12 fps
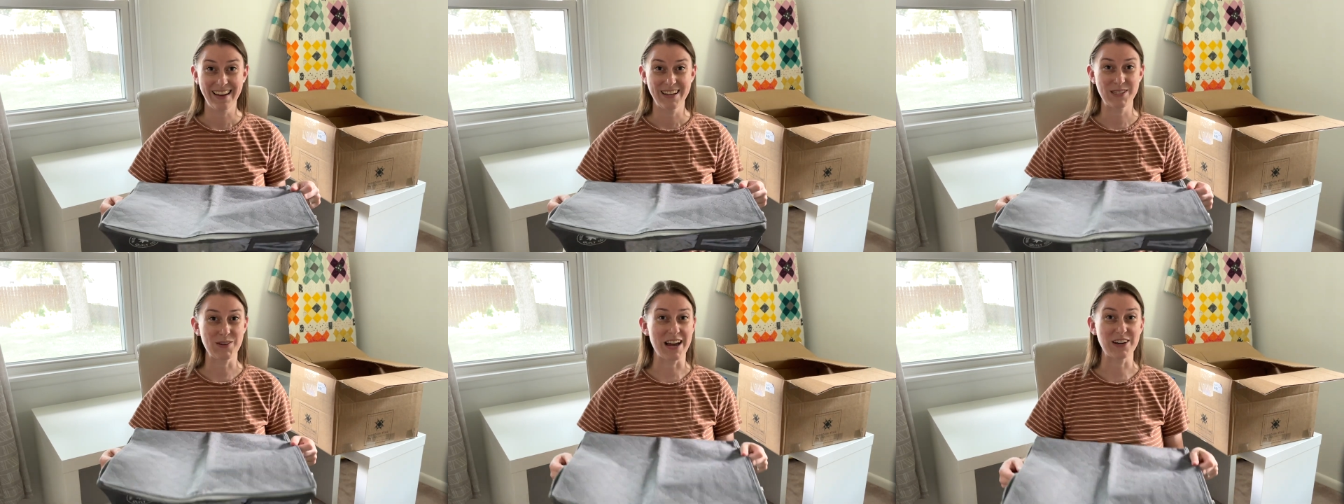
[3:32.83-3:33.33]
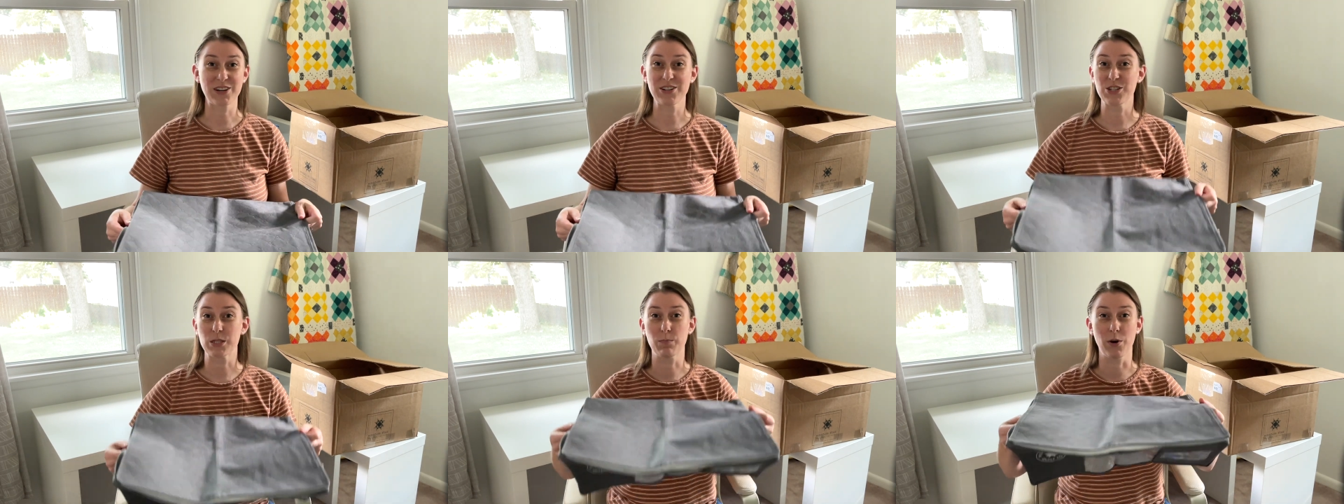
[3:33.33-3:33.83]
So I could
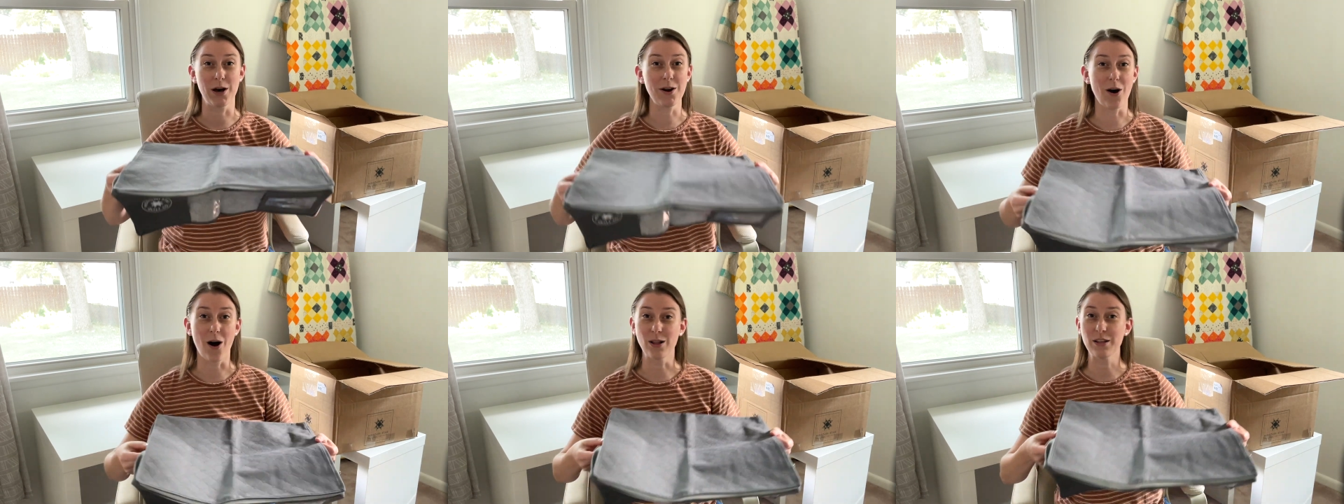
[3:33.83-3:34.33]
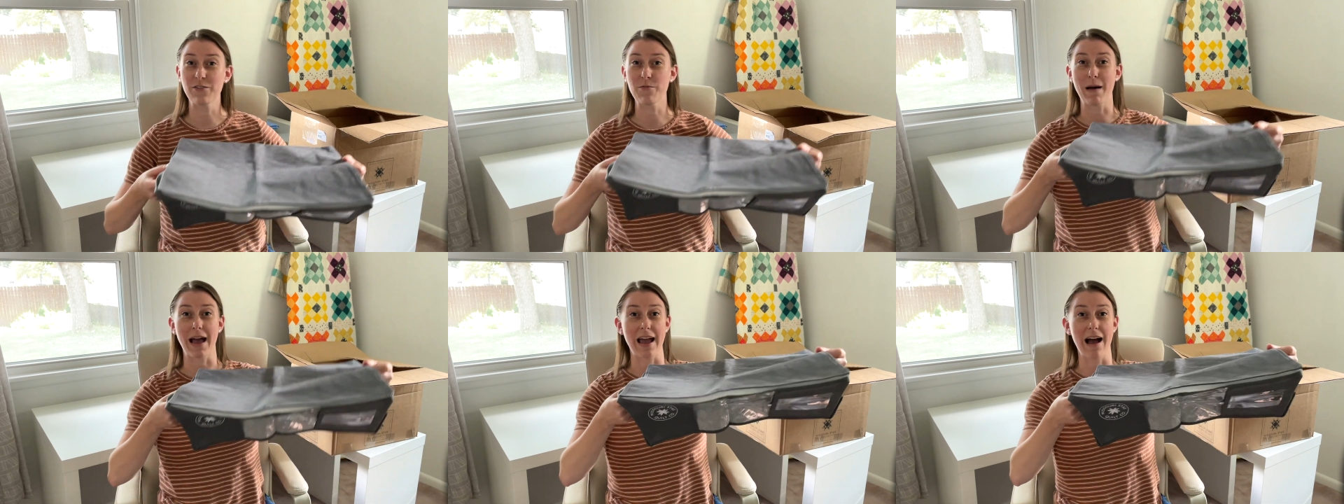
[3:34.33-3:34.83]
just put all of
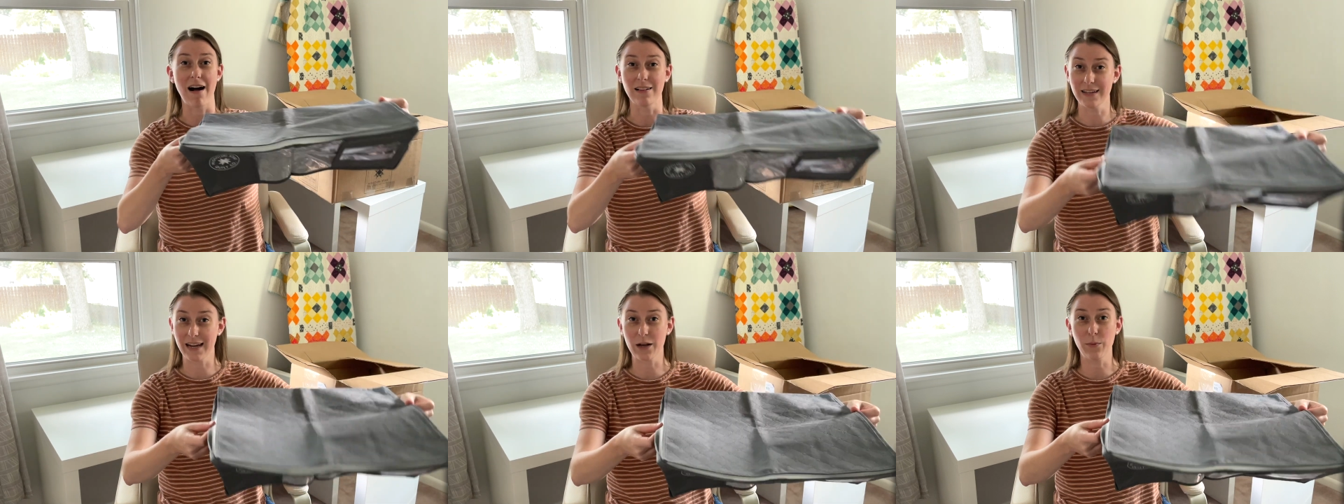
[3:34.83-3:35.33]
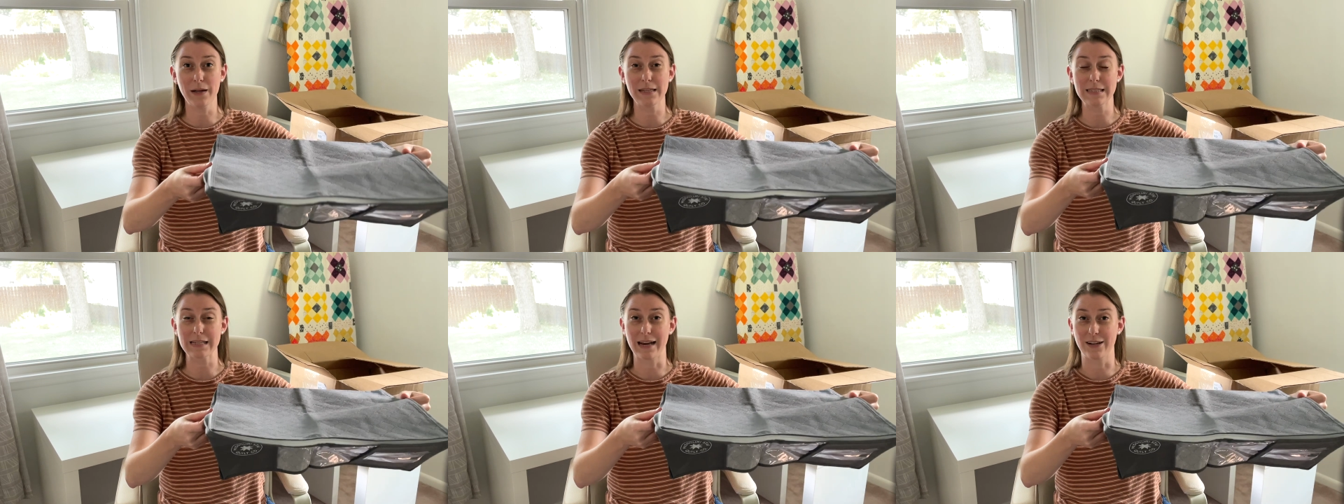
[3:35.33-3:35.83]
my holiday
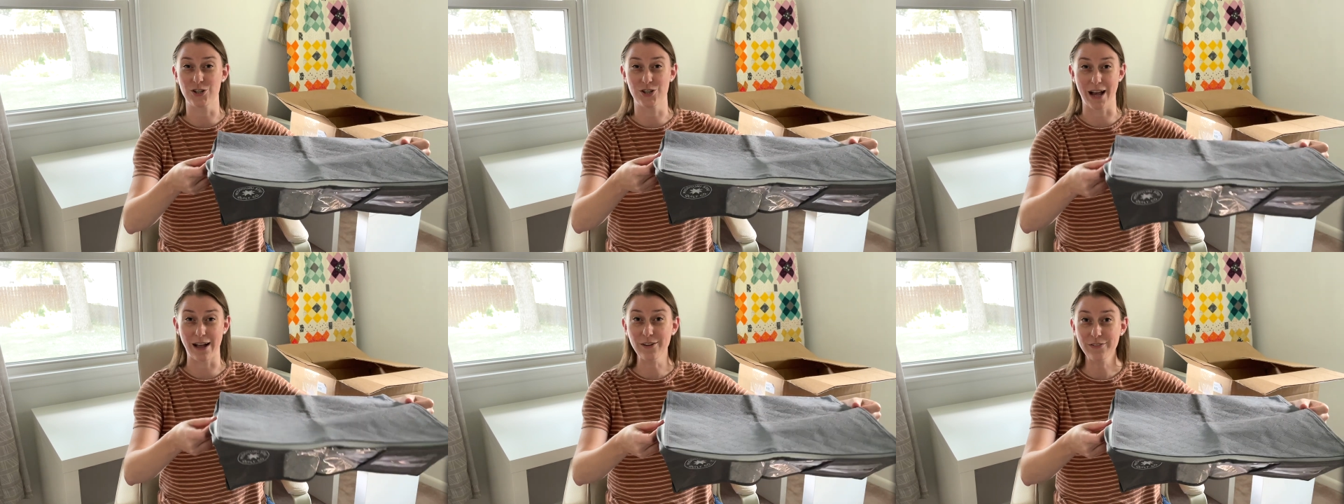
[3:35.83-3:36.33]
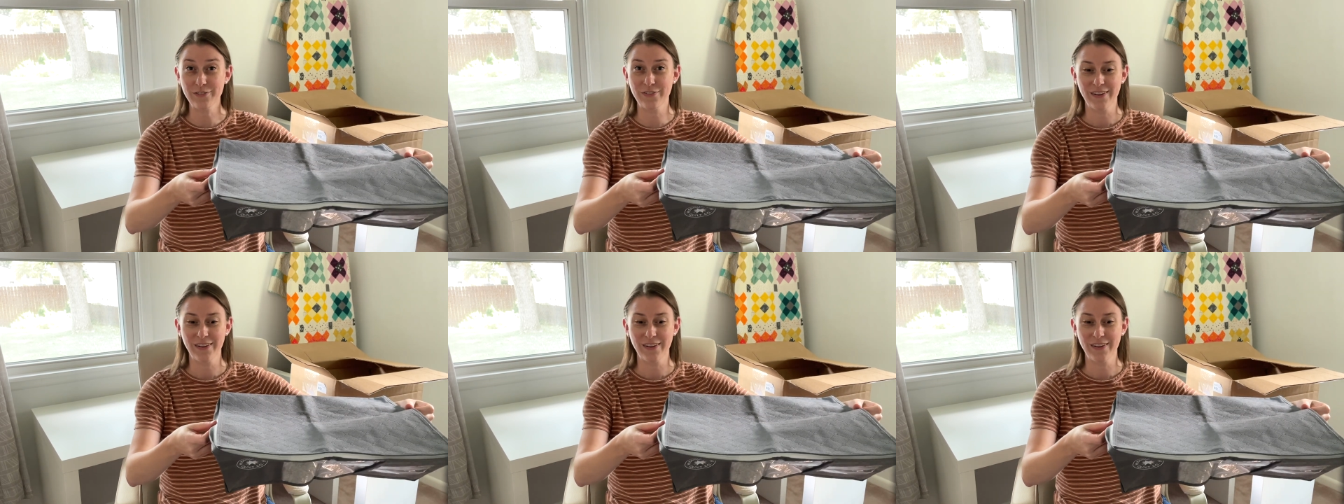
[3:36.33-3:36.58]
quilts on the shelf